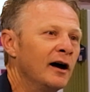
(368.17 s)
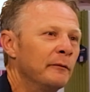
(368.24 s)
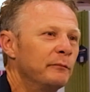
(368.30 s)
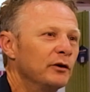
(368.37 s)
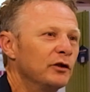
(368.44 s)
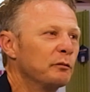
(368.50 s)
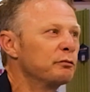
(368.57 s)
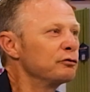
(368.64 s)

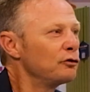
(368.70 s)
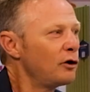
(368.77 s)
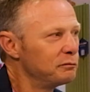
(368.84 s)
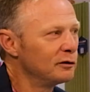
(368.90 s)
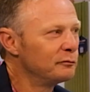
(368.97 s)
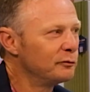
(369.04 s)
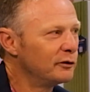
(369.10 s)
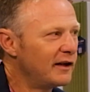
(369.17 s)
But the
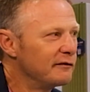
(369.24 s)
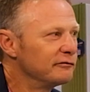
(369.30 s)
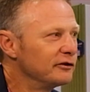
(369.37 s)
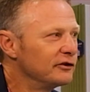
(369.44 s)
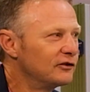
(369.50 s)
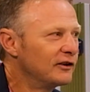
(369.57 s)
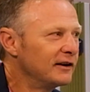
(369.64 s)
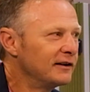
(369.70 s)
problem with
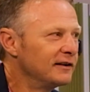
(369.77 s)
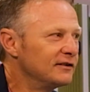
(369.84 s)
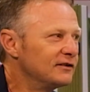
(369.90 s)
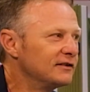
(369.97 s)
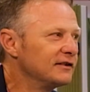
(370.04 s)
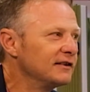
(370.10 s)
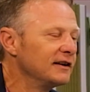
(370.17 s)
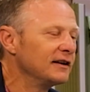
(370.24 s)
Everesting
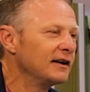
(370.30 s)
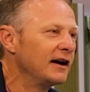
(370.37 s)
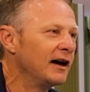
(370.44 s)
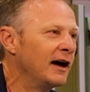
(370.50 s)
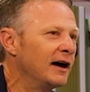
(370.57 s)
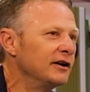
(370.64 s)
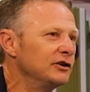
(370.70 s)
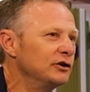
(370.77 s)
is
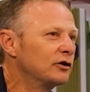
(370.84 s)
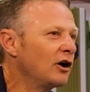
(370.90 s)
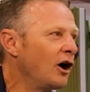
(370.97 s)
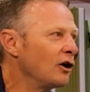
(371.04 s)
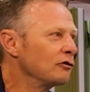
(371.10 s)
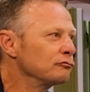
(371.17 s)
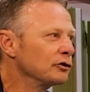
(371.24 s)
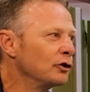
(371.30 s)
you
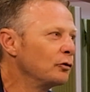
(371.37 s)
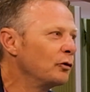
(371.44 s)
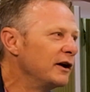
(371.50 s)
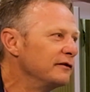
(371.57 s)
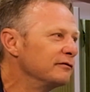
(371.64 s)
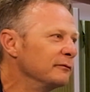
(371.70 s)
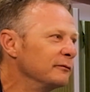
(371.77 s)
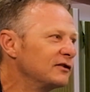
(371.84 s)
can't run away
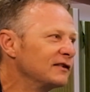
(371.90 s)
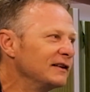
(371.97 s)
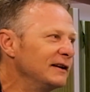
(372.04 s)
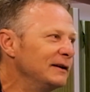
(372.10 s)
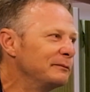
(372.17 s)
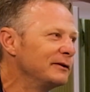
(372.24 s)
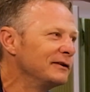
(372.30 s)
from sleep.